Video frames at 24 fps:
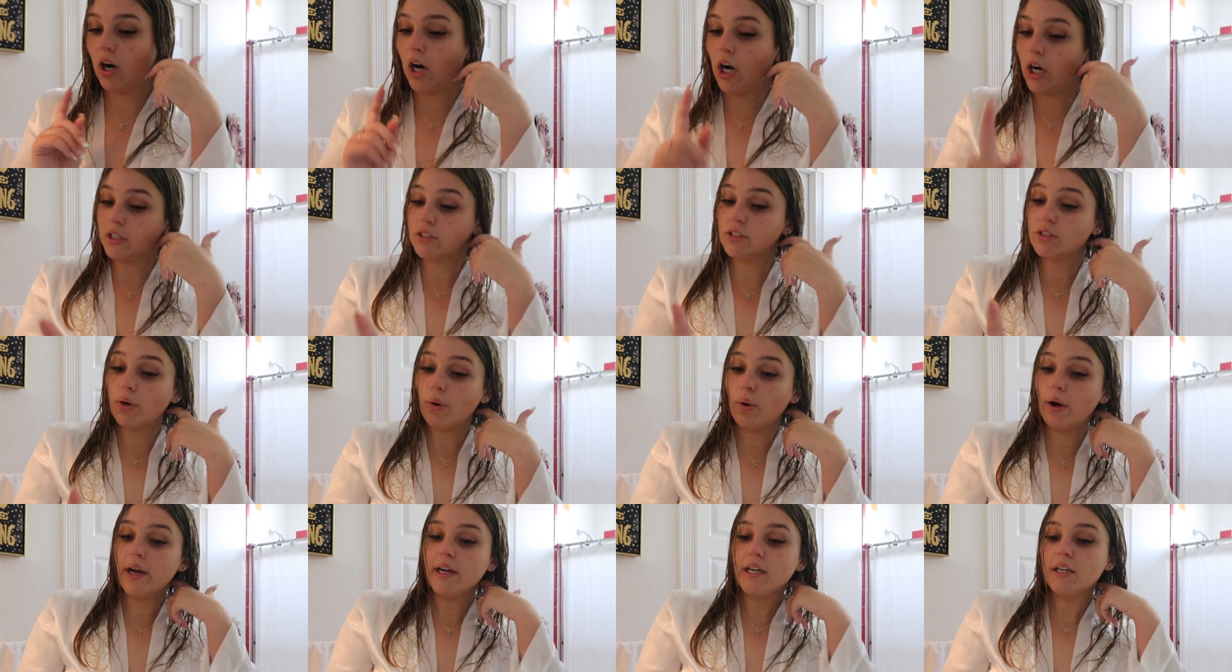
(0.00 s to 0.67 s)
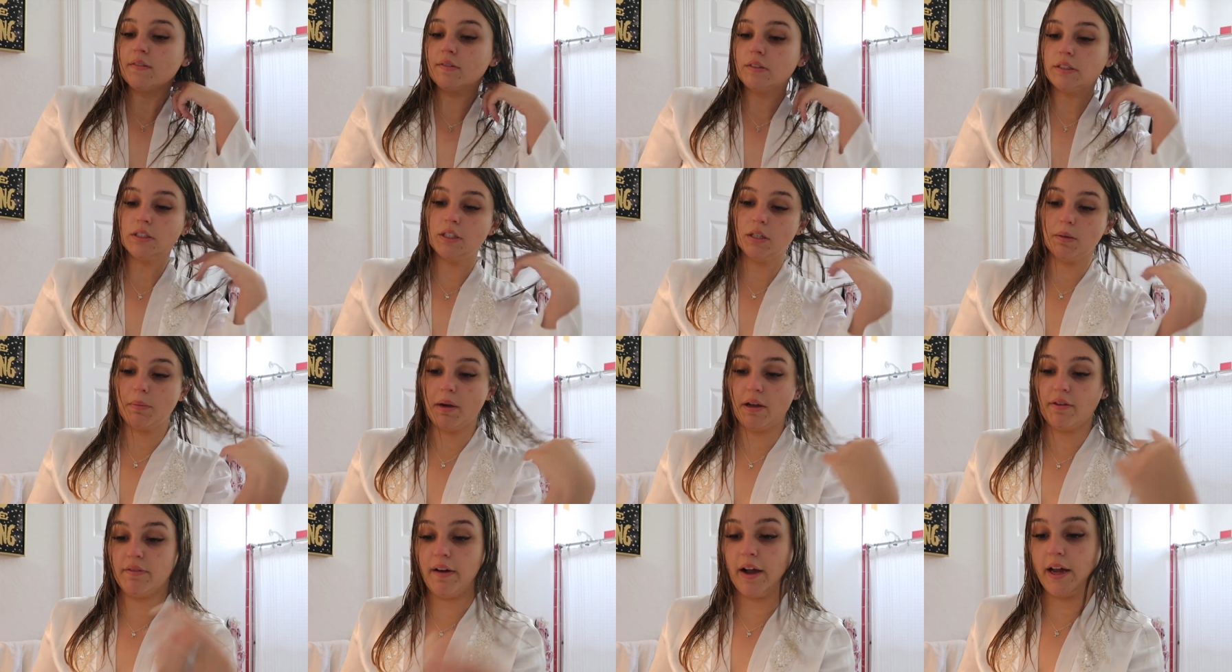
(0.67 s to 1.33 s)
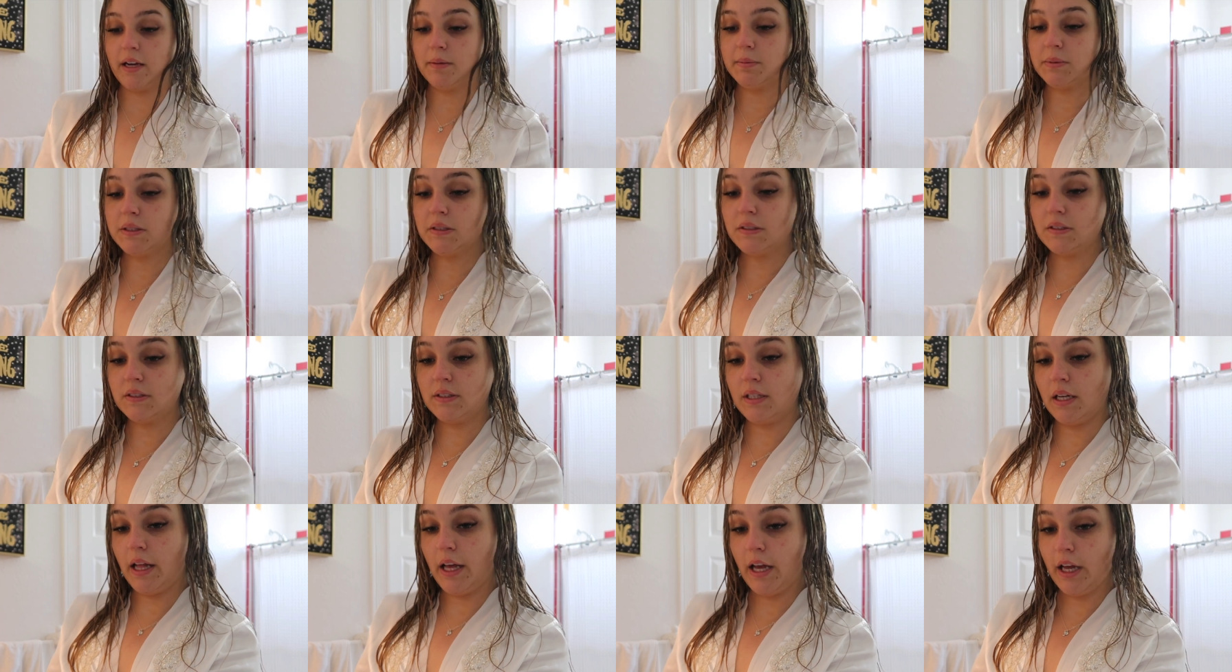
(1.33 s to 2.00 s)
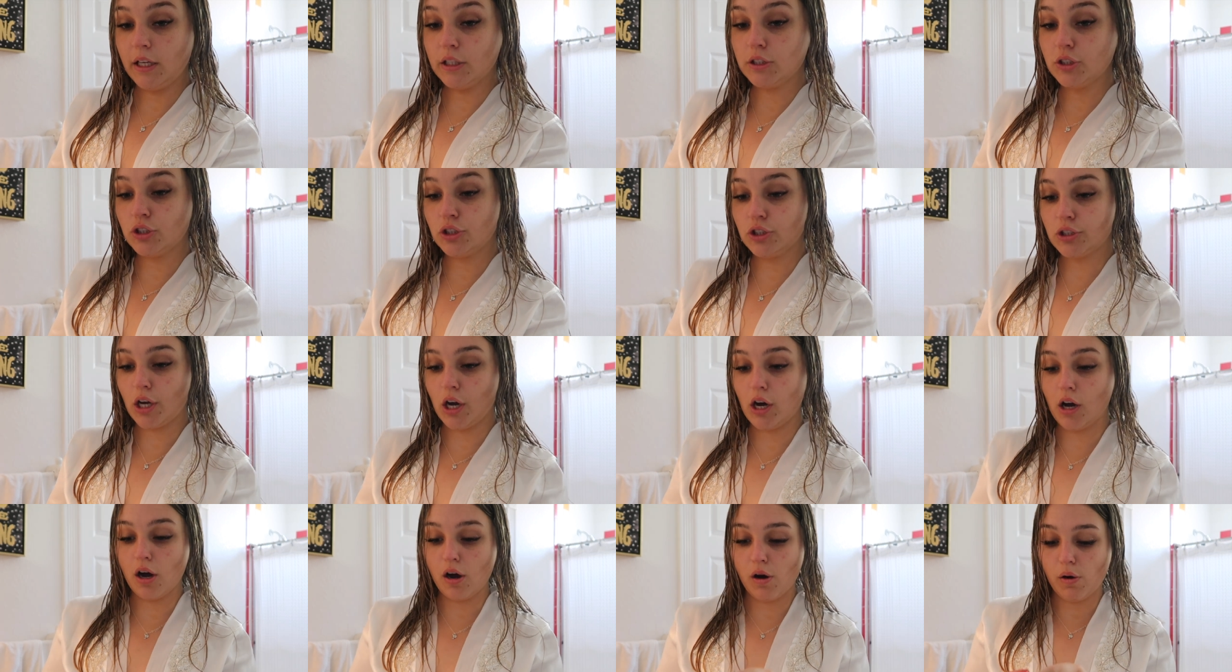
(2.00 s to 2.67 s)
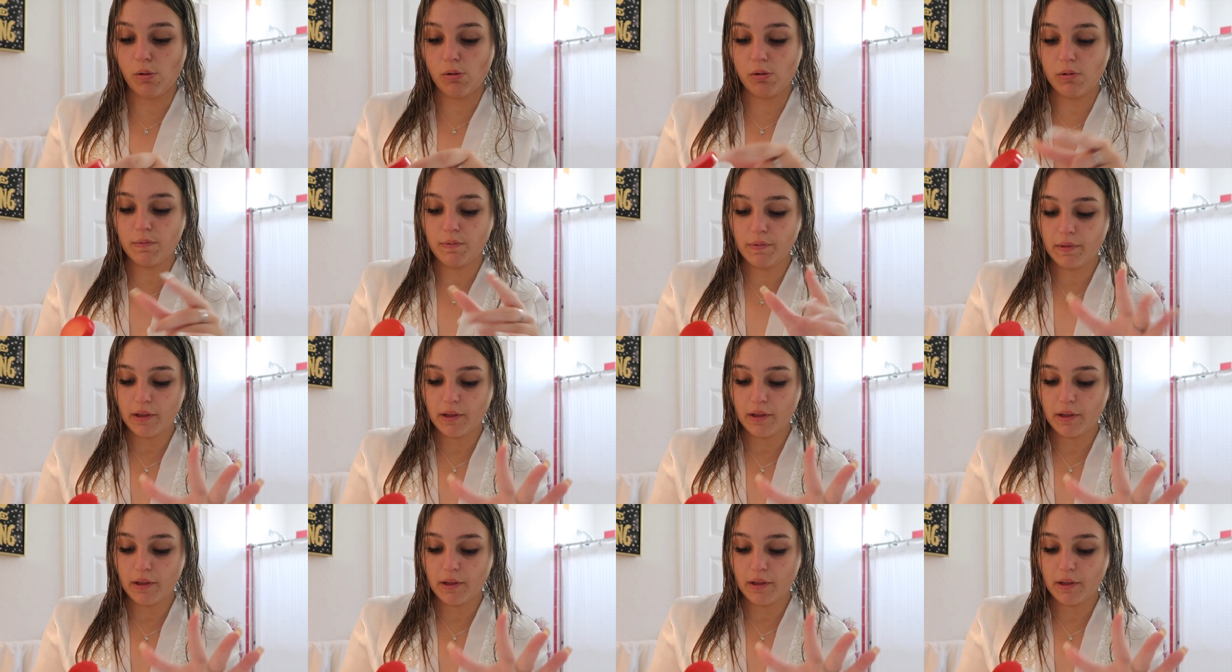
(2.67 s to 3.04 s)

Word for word: Also, I never took my vitamins today, so